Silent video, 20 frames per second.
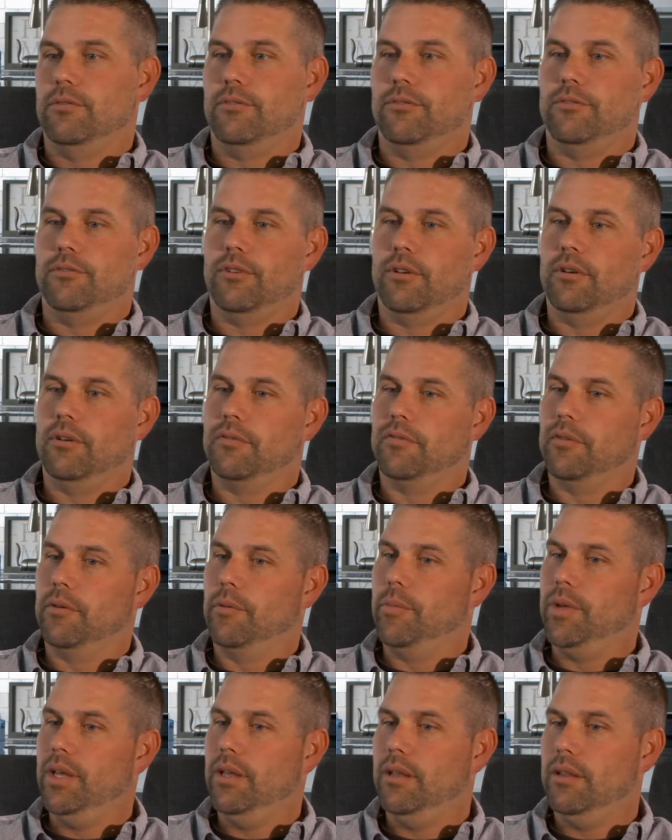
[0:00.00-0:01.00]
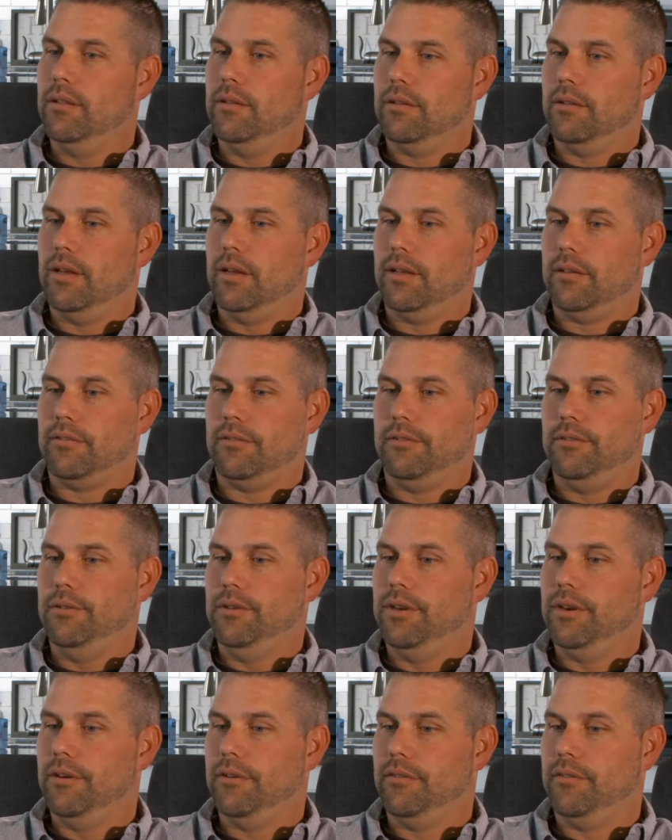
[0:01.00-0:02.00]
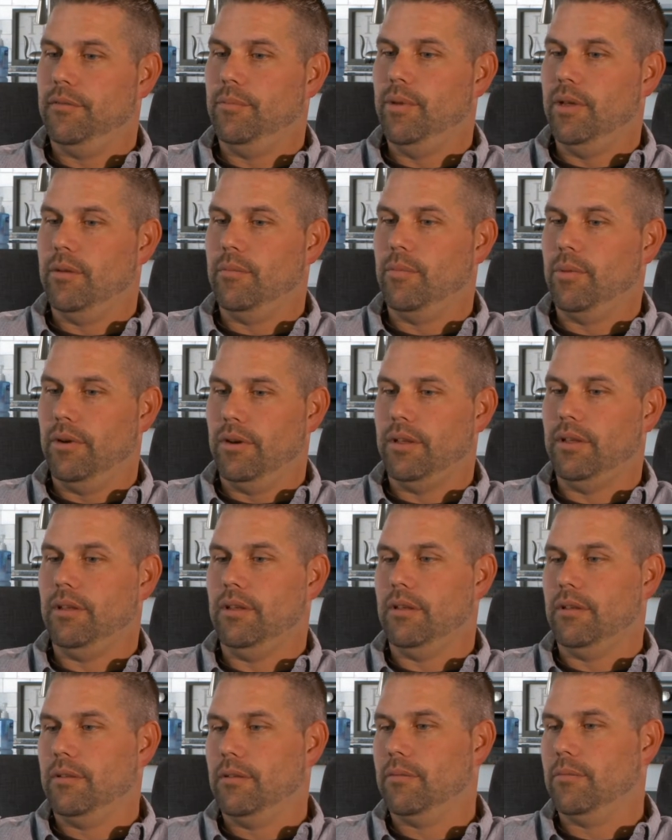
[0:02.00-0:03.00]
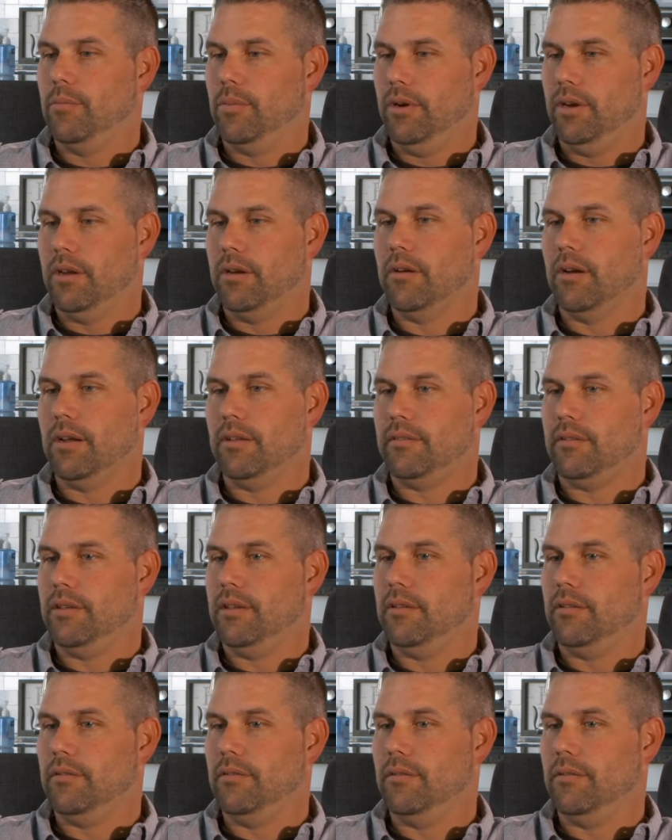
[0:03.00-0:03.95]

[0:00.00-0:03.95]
So for me, the last two years has been pretty, pretty crazy. It